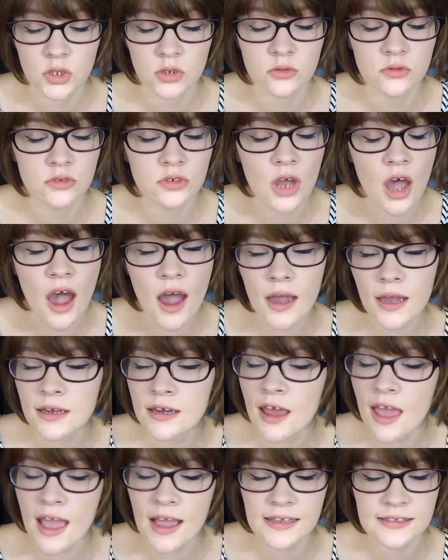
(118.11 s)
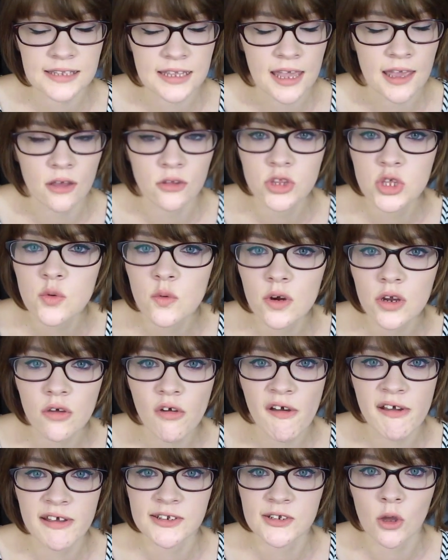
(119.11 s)
You're not gonna exhale. You are
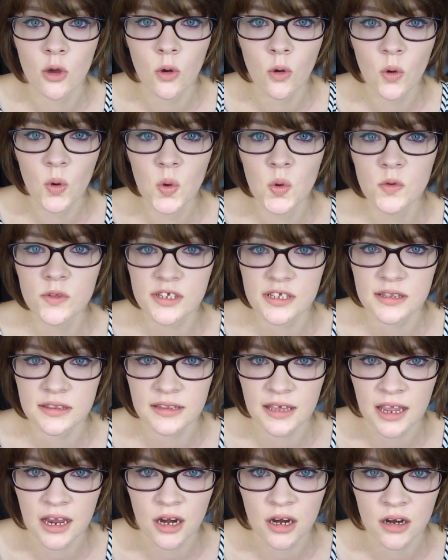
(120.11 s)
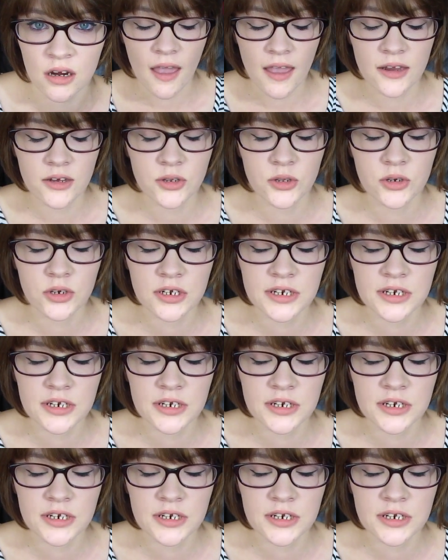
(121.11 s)
going to hold it there and you're